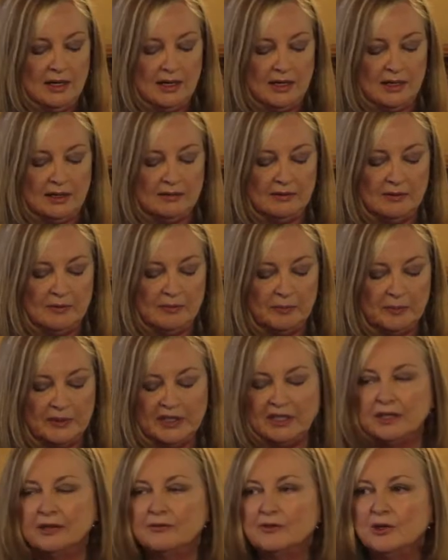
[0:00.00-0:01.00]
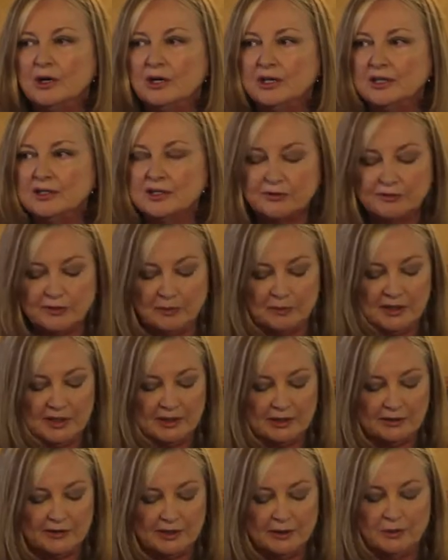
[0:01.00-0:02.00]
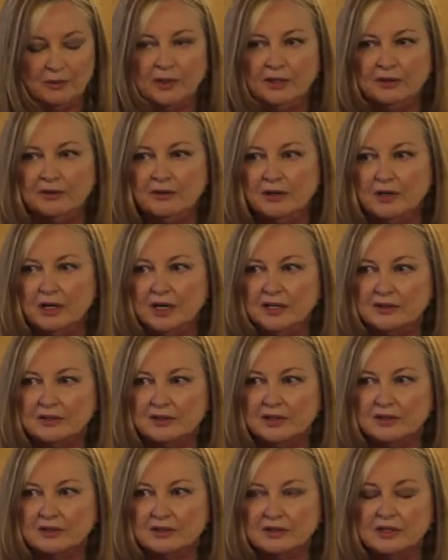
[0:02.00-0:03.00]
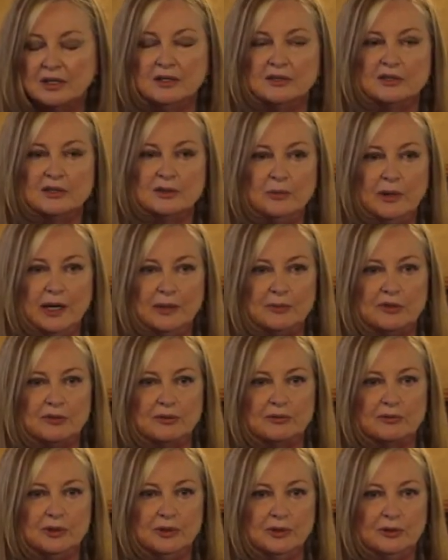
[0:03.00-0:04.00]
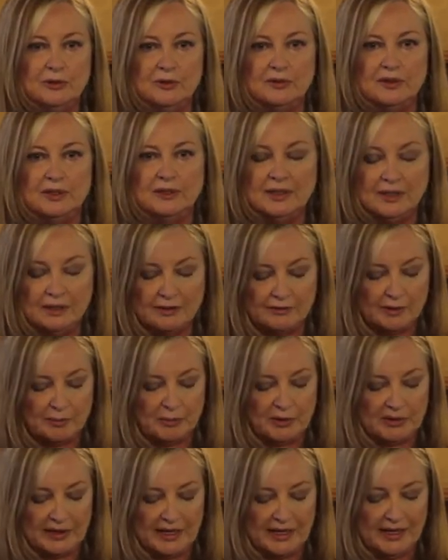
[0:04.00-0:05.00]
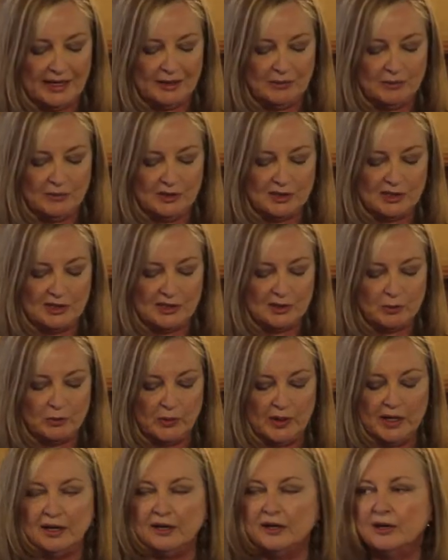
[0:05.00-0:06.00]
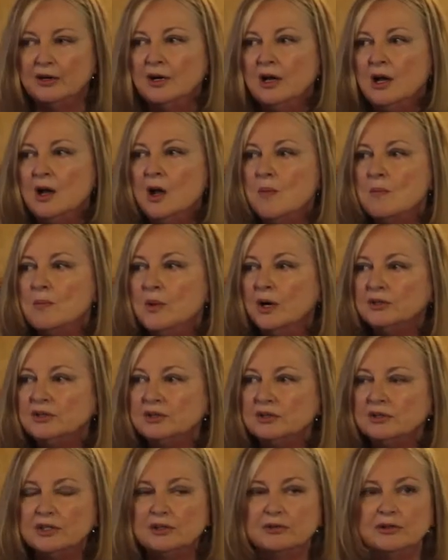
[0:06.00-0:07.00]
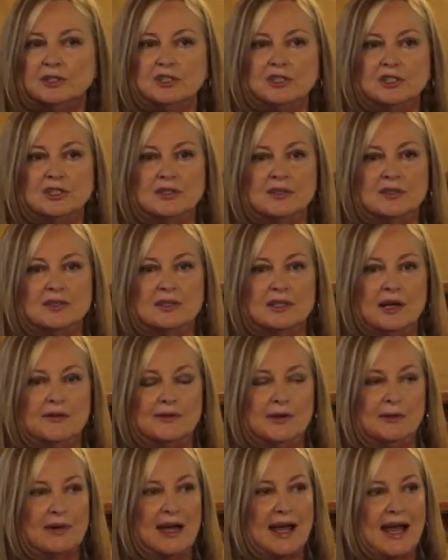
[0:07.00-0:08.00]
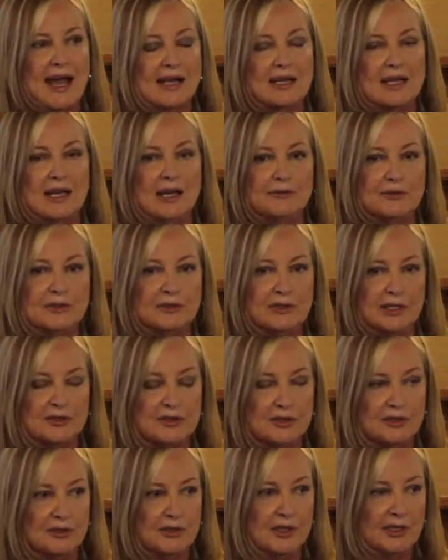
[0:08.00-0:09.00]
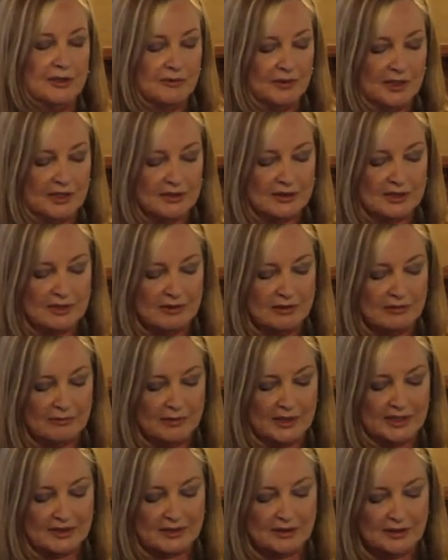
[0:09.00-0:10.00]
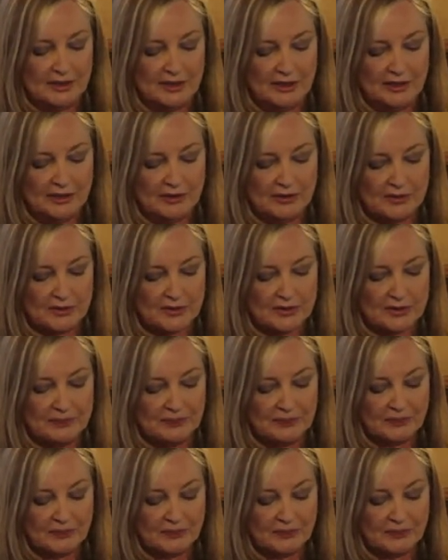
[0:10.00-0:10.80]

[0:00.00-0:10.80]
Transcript: in beginning of August from Nineveh, when ISIS swept through the Nineveh plain, which is where most of the Christians of Iraq have clustered in recent years.